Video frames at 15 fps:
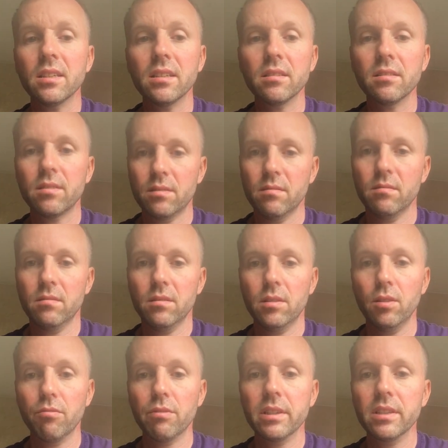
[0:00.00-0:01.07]
is
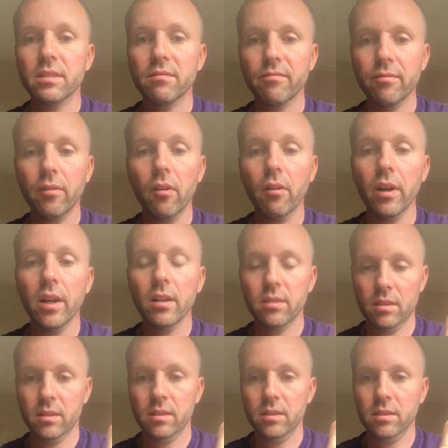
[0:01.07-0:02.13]
the reason for it,
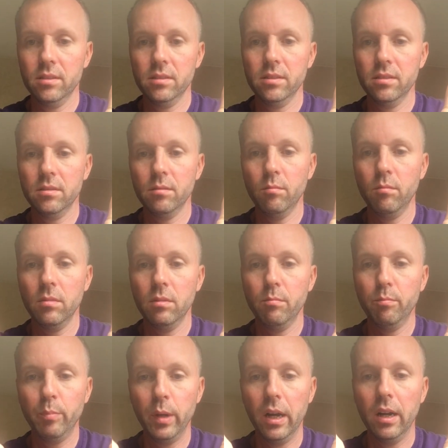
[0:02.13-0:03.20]

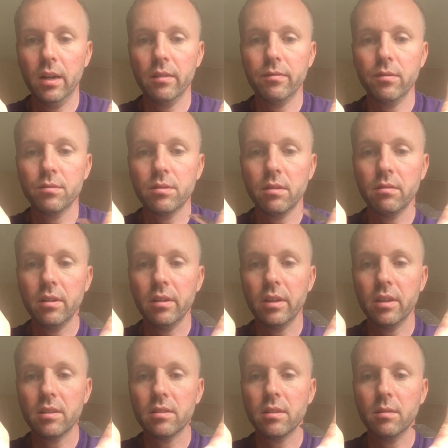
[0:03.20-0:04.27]
but I've also
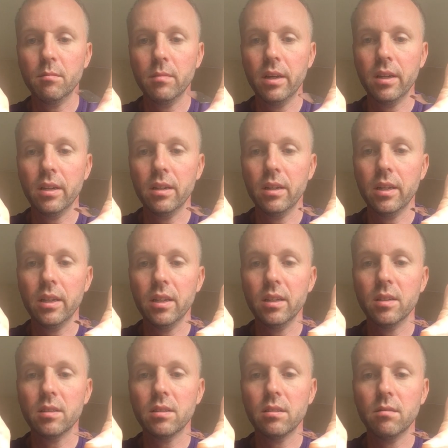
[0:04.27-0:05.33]
noticed that mine
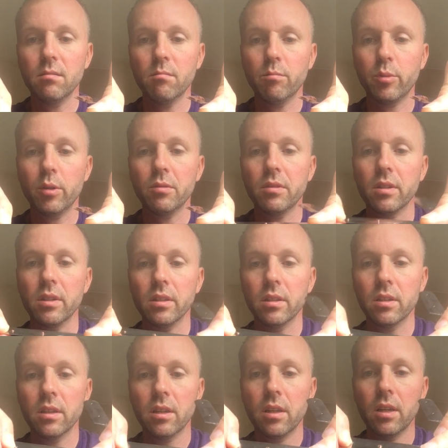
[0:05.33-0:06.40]
is broken
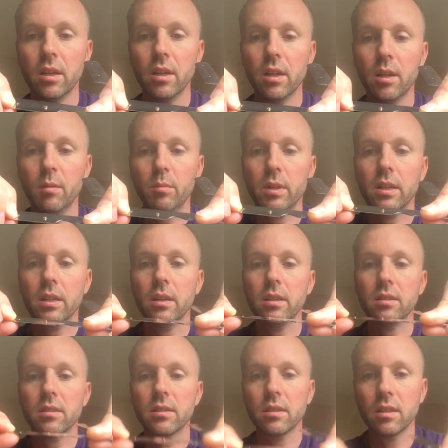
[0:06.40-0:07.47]

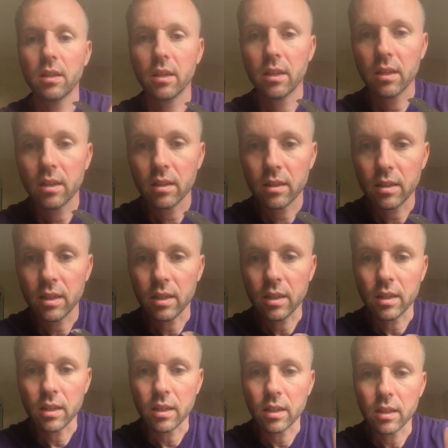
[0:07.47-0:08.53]
because
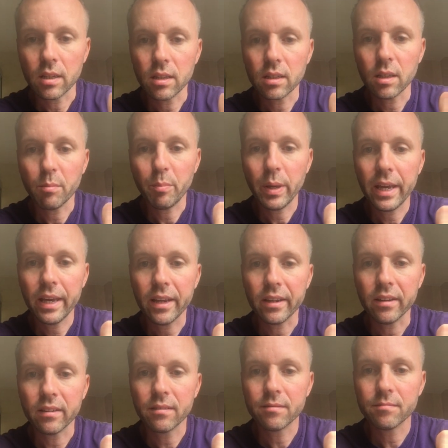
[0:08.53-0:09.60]
the
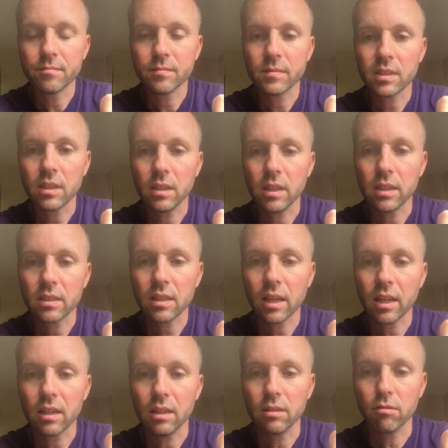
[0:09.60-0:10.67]
pin, that is
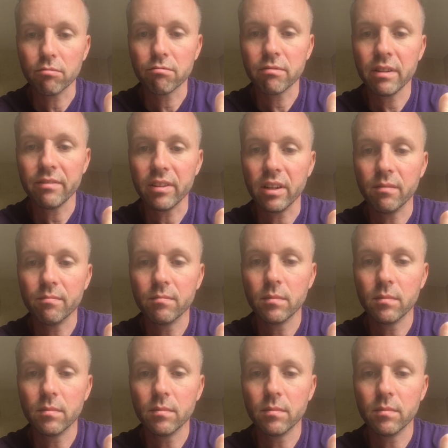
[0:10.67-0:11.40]
like a little rivet.